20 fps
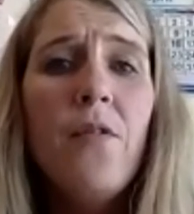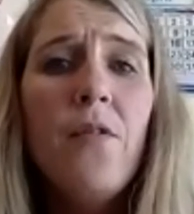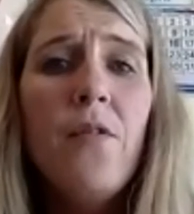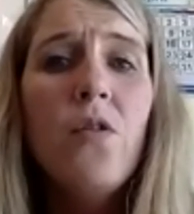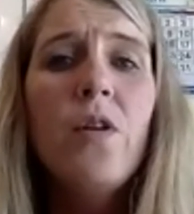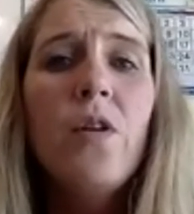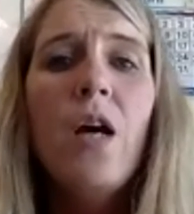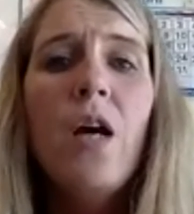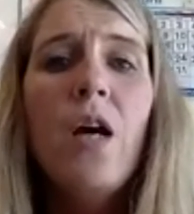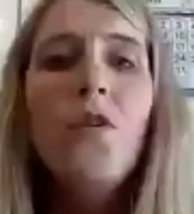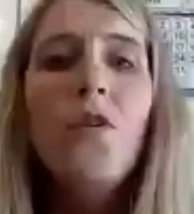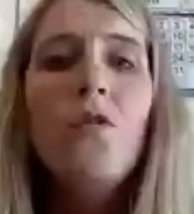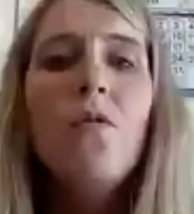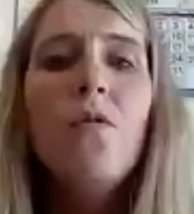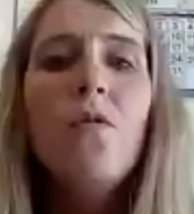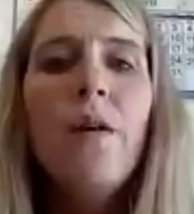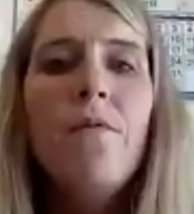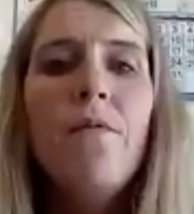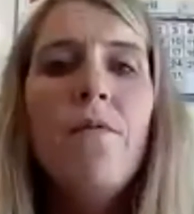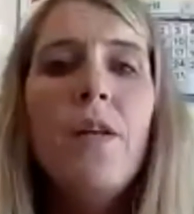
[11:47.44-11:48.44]
I'll do a
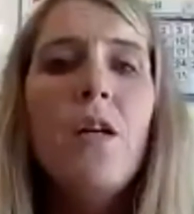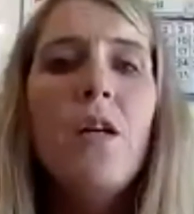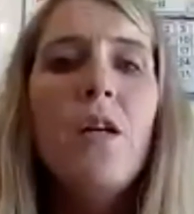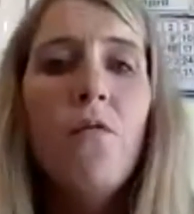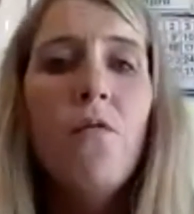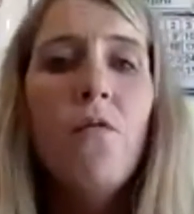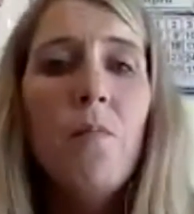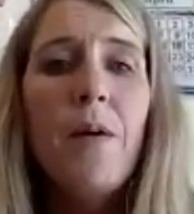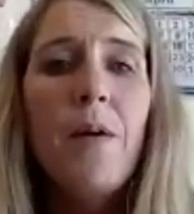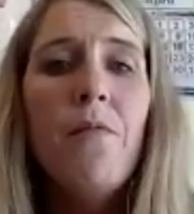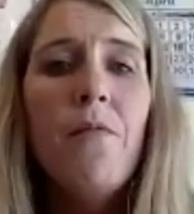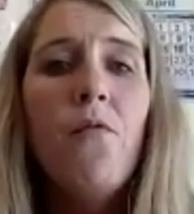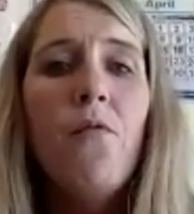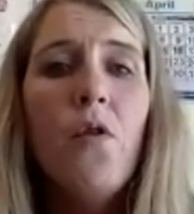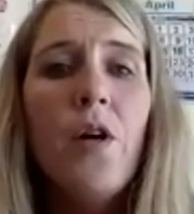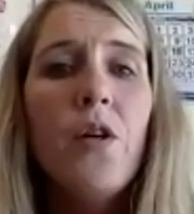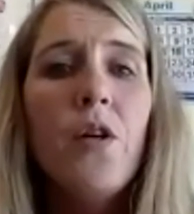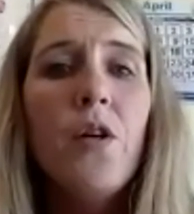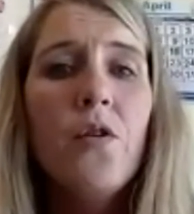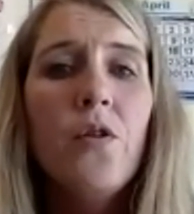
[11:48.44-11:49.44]
video for my
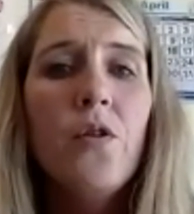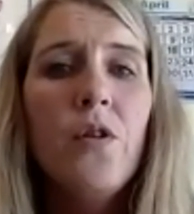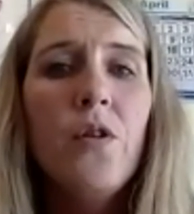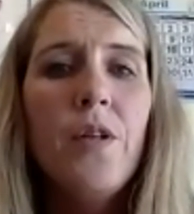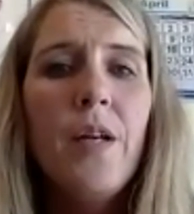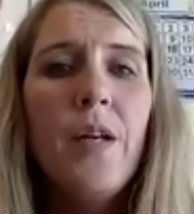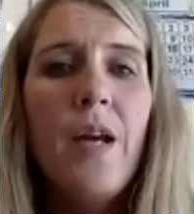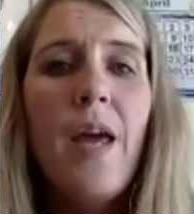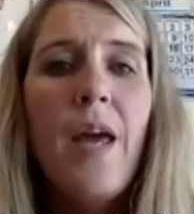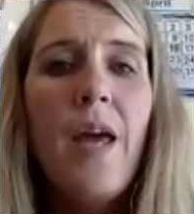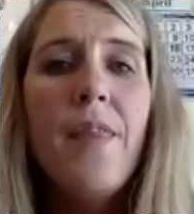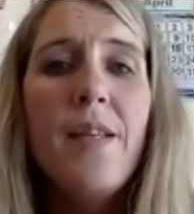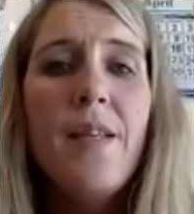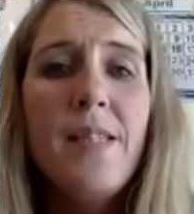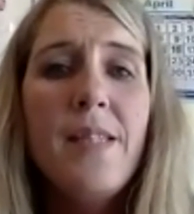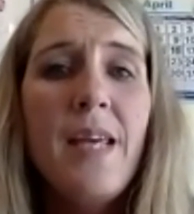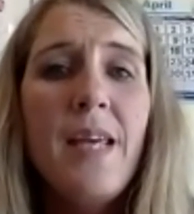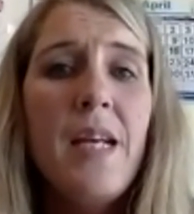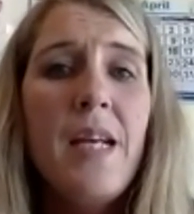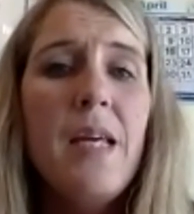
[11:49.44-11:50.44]
4-year-old and then
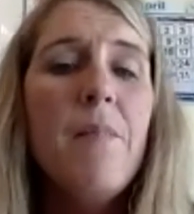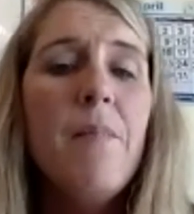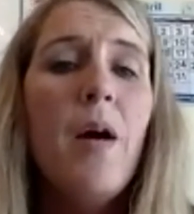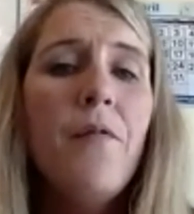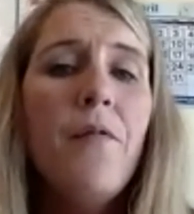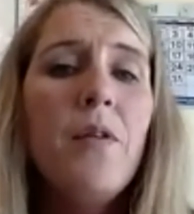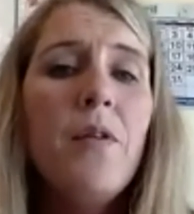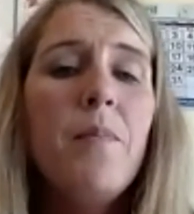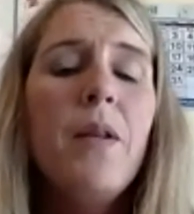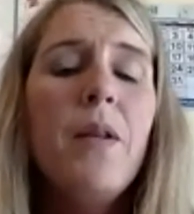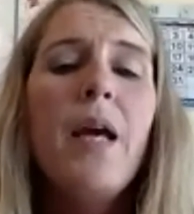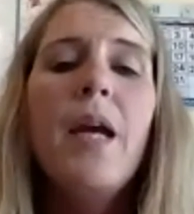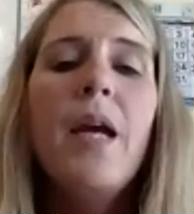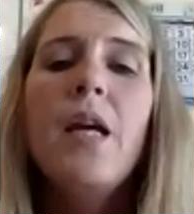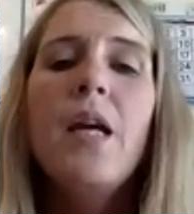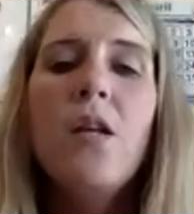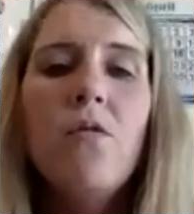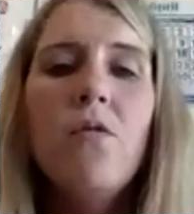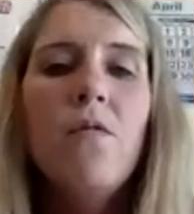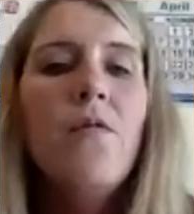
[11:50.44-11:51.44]
send him off to play,
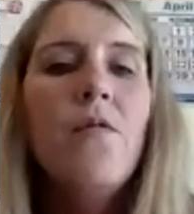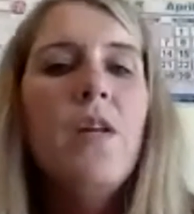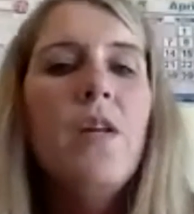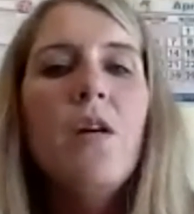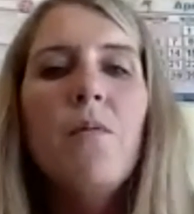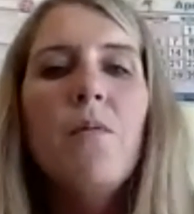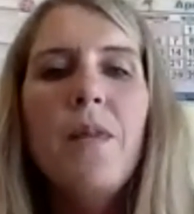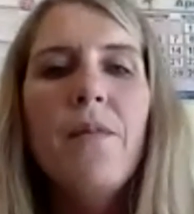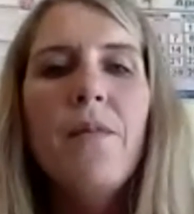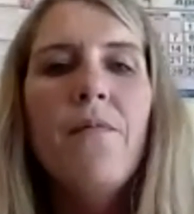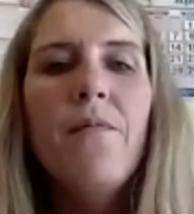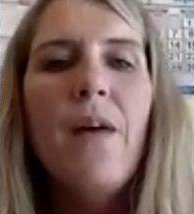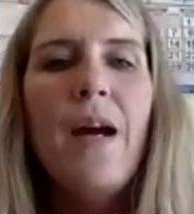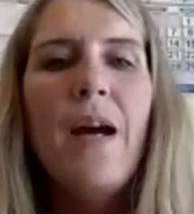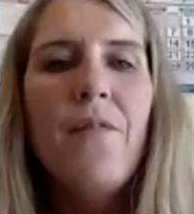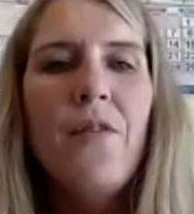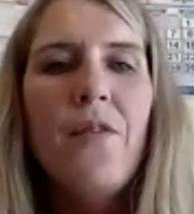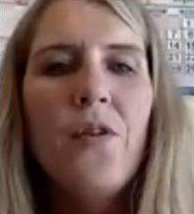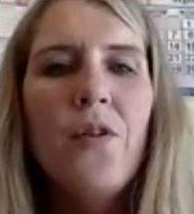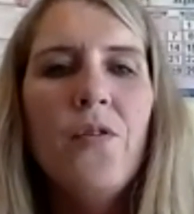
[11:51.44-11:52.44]
and do a video with the
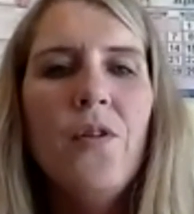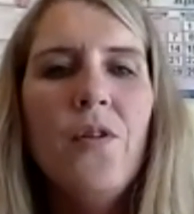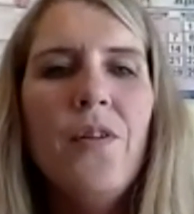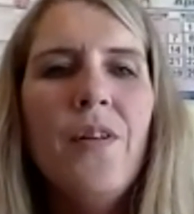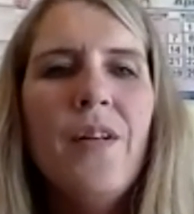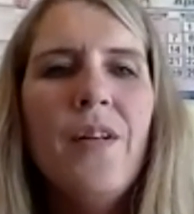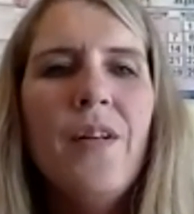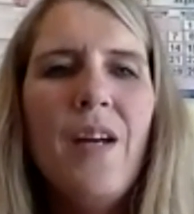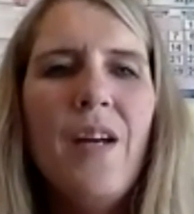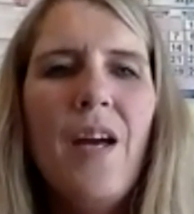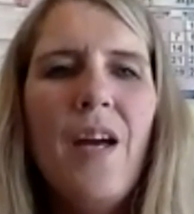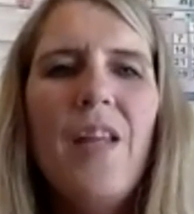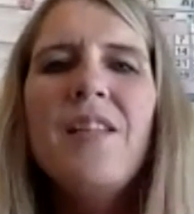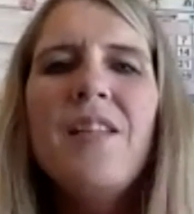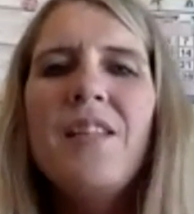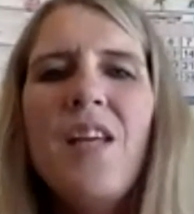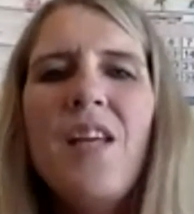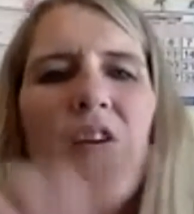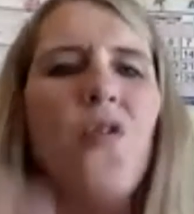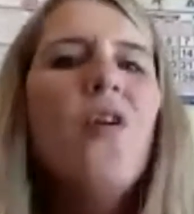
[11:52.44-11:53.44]
5-year-old and then
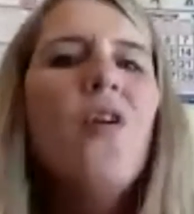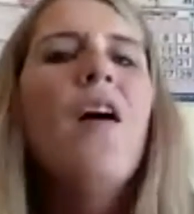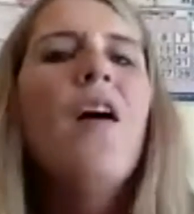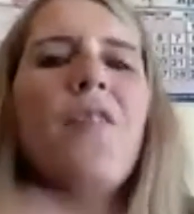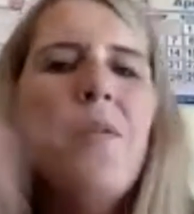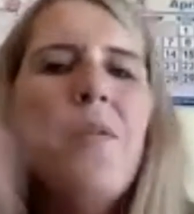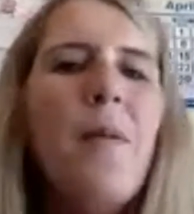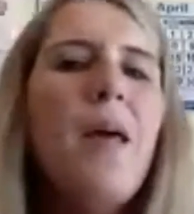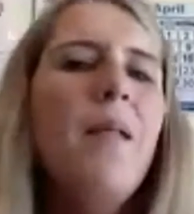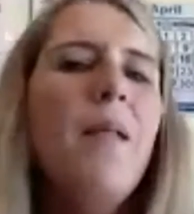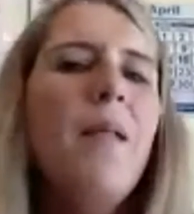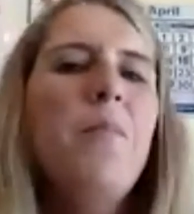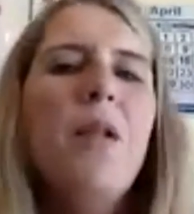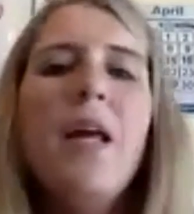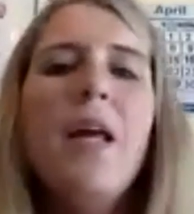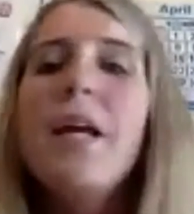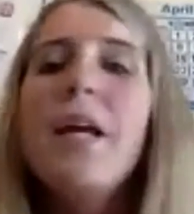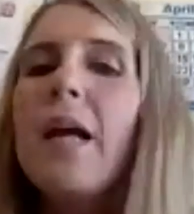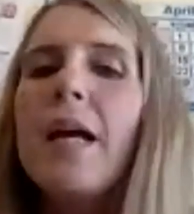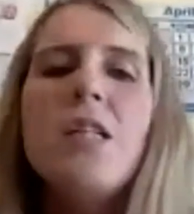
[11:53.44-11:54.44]
send her off to
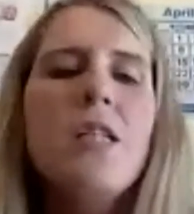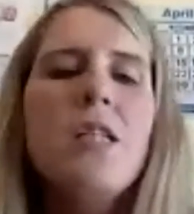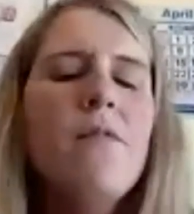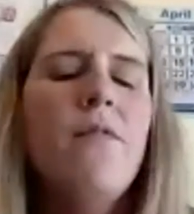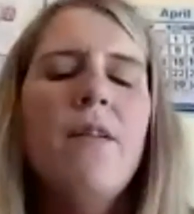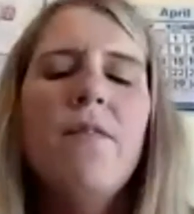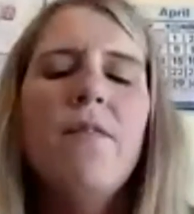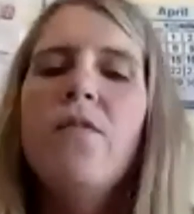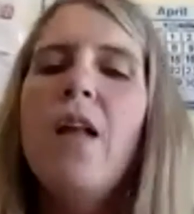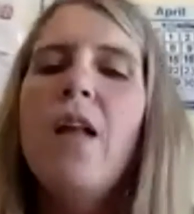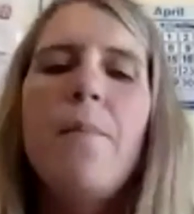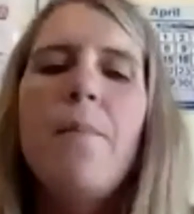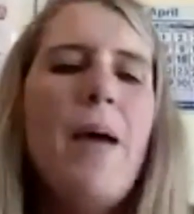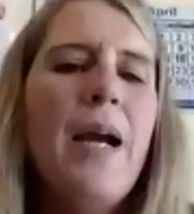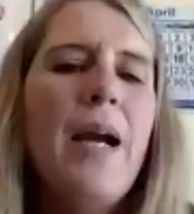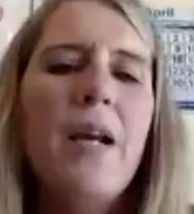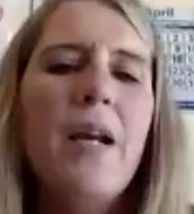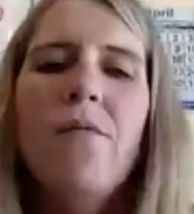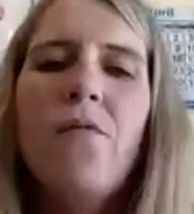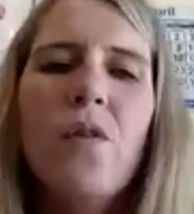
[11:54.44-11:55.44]
play. And I just flip flop
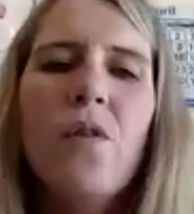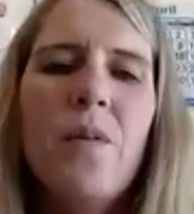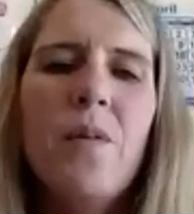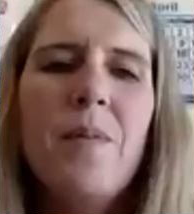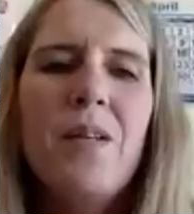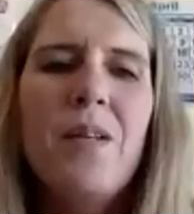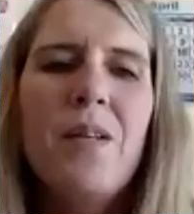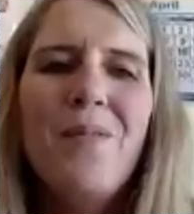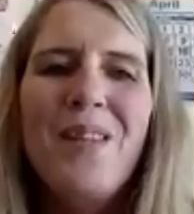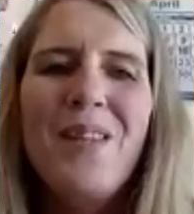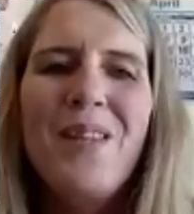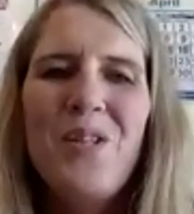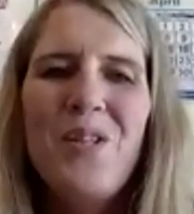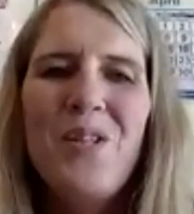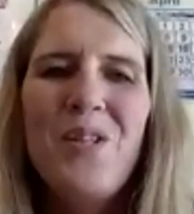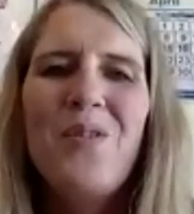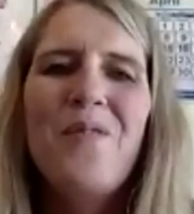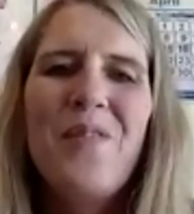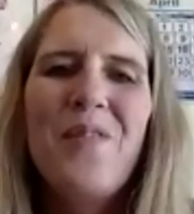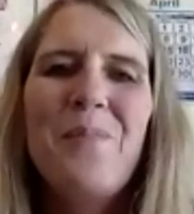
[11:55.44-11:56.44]
back and forth between the
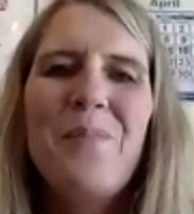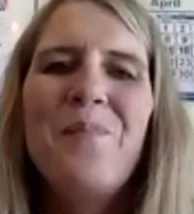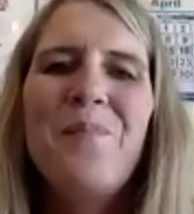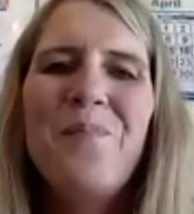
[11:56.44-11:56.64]
two of them.